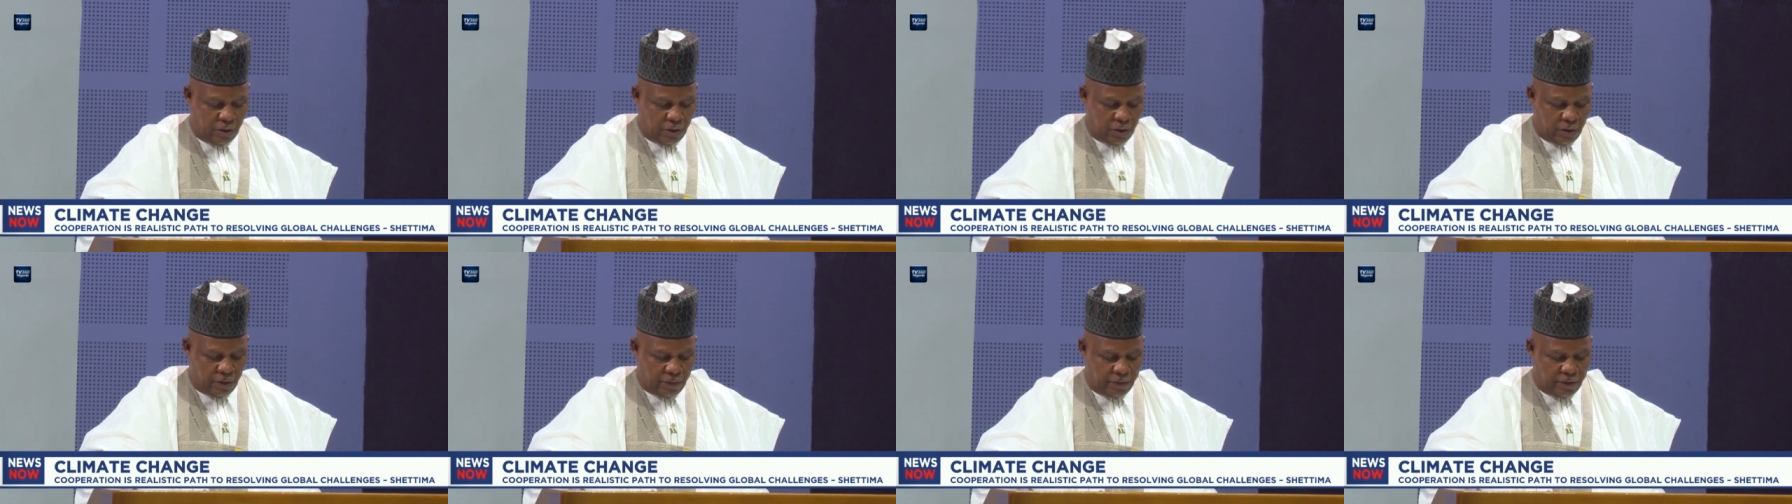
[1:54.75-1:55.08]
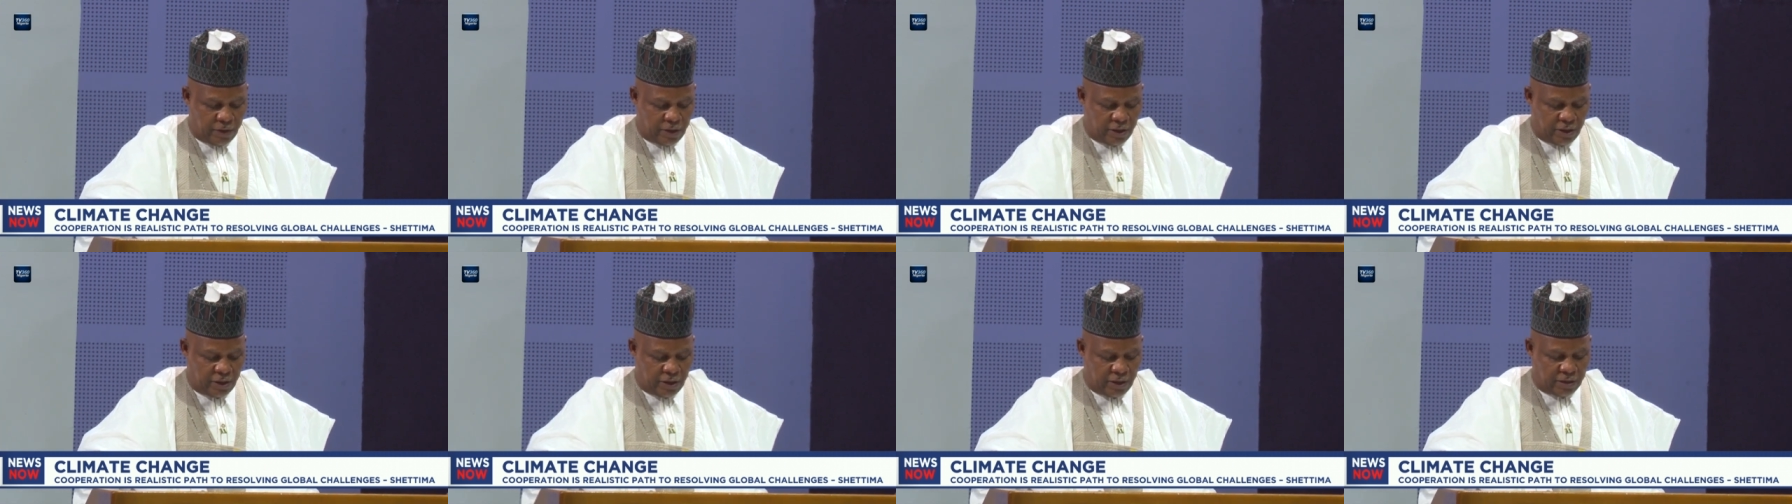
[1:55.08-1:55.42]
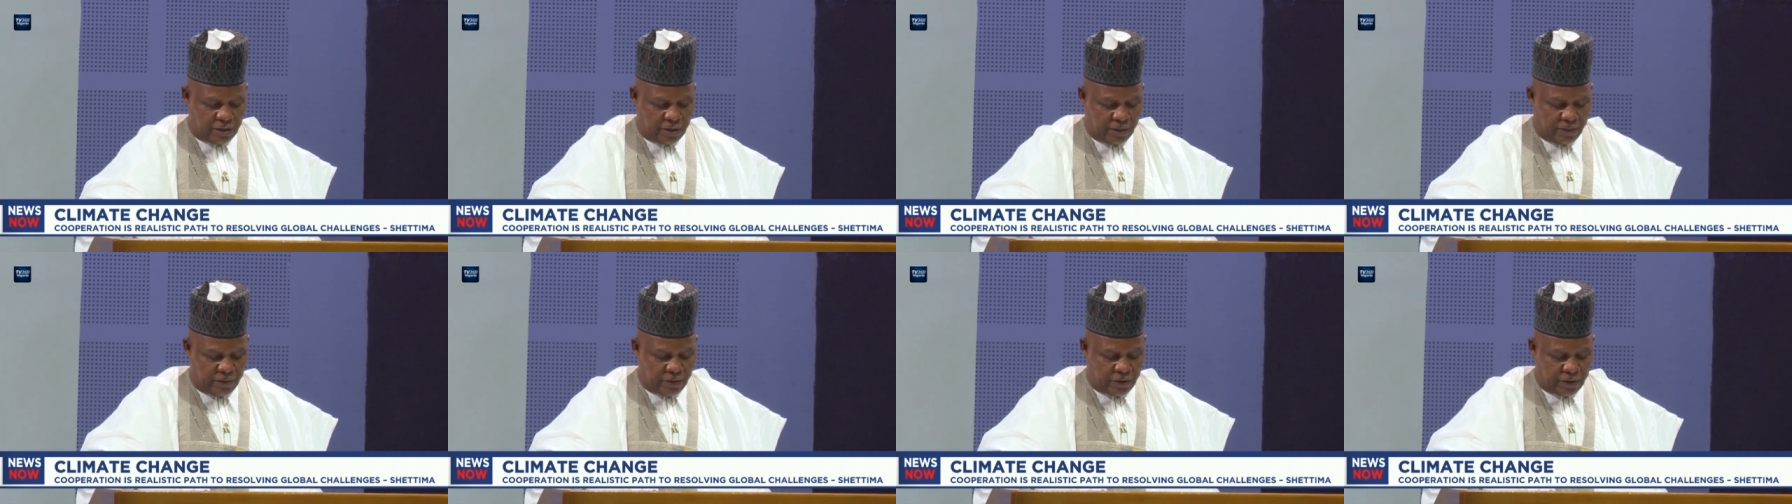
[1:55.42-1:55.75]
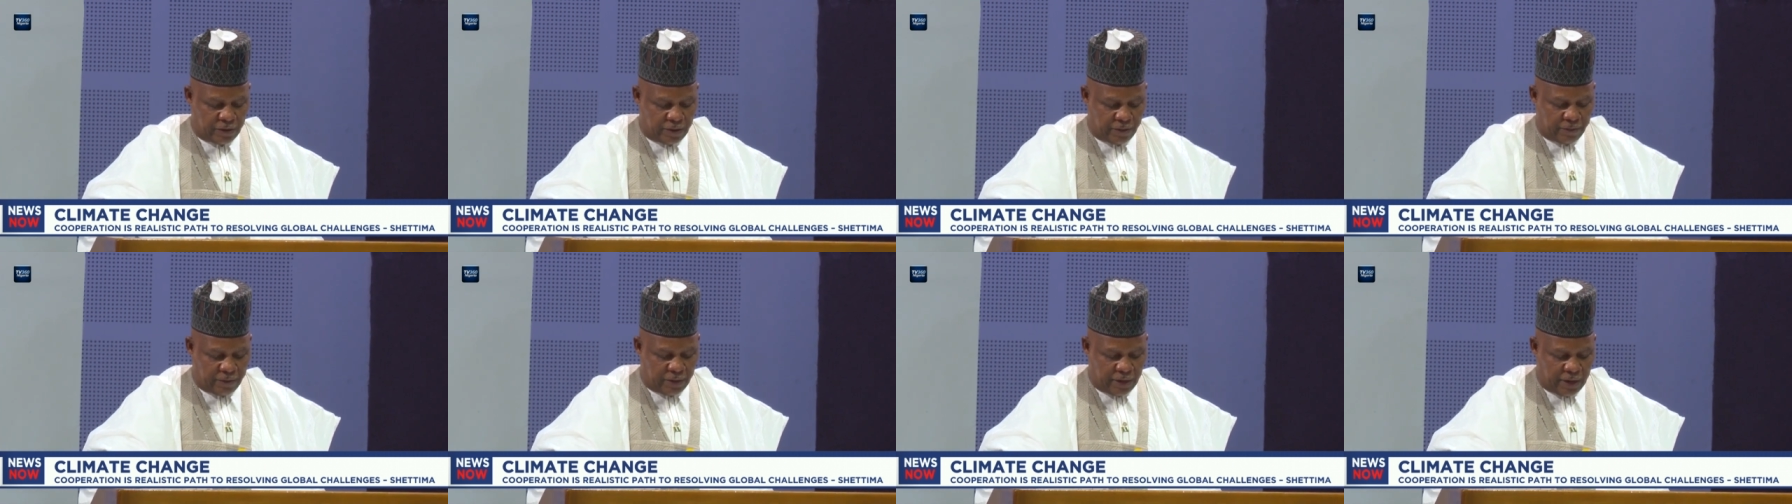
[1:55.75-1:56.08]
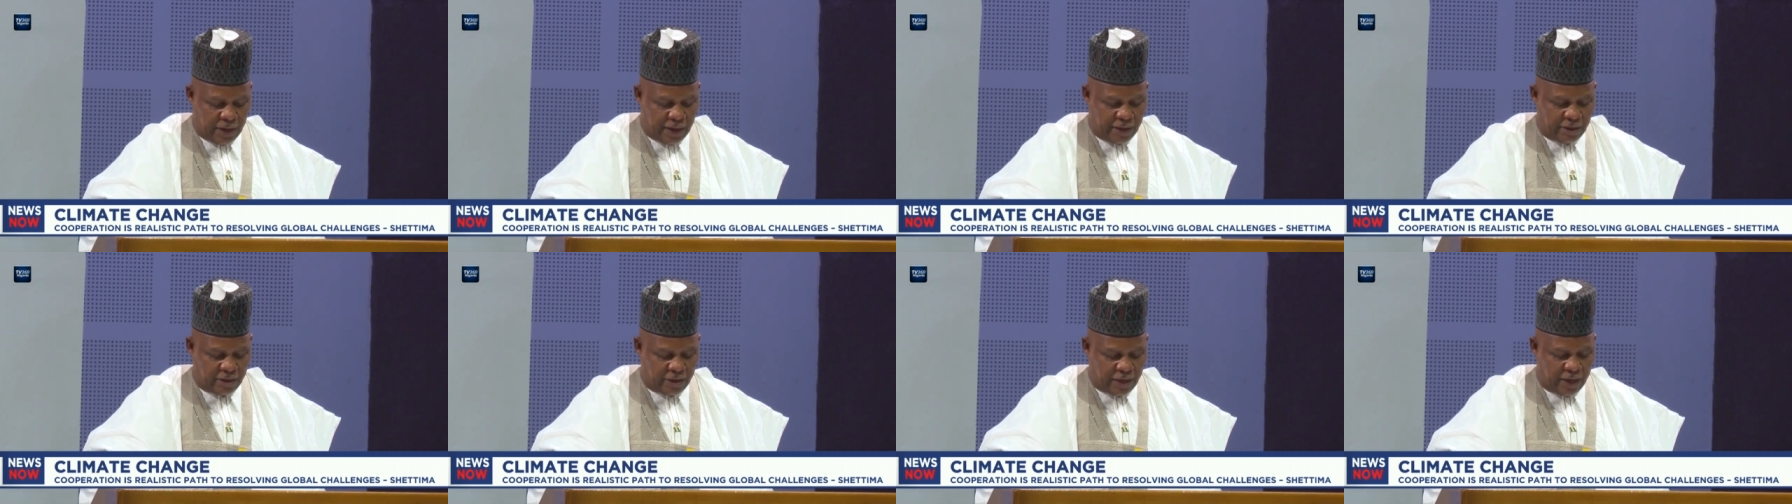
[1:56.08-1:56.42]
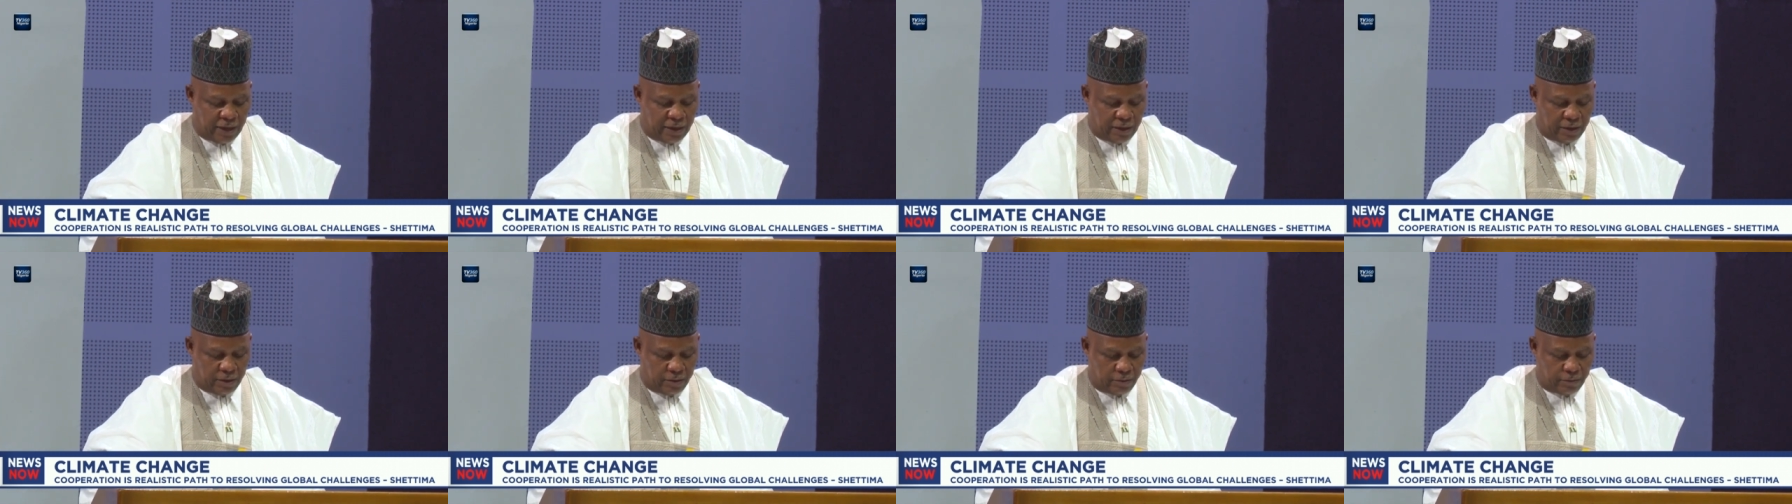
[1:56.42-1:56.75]
of the G77 and
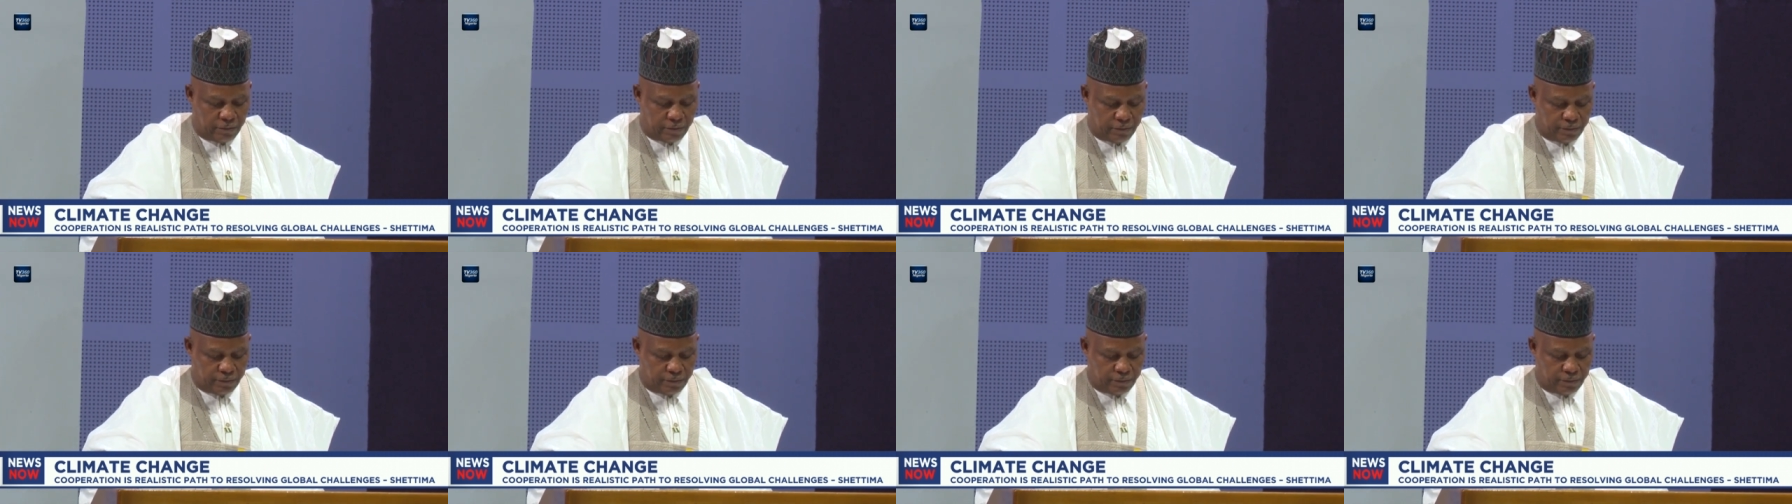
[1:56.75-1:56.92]
China